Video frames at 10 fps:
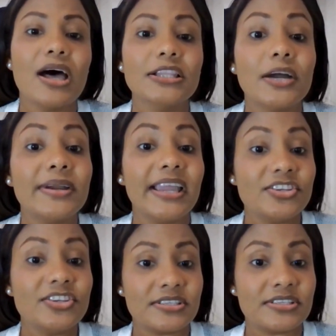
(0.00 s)
Lower
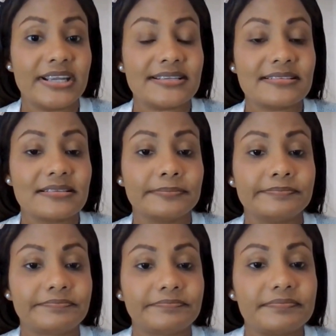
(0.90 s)
interest rates.
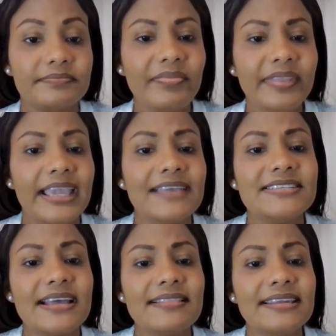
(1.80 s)
If
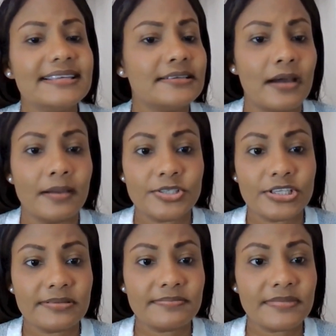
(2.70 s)
selling isn't an
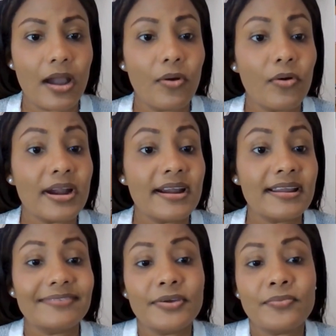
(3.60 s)
option, or
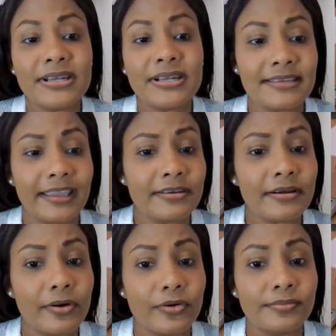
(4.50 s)
if you want to stay in your
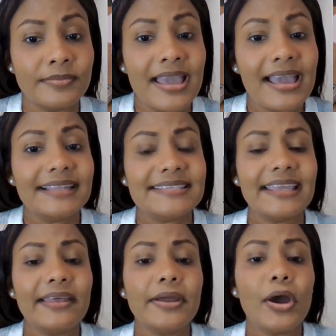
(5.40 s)
home,
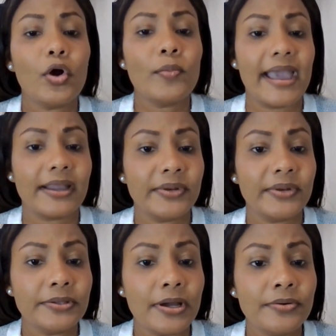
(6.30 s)
taking out a home
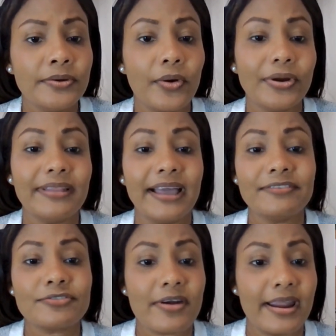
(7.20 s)
equity loan or a line
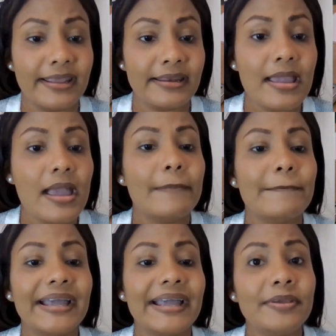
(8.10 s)
of credit
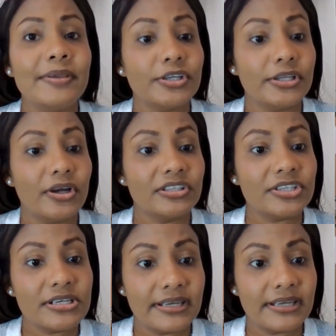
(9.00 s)
might be a good
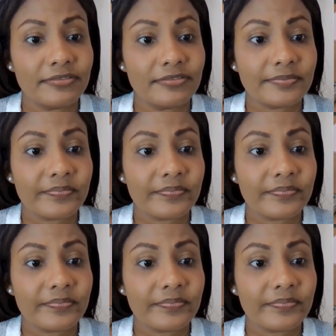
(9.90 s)
alternative.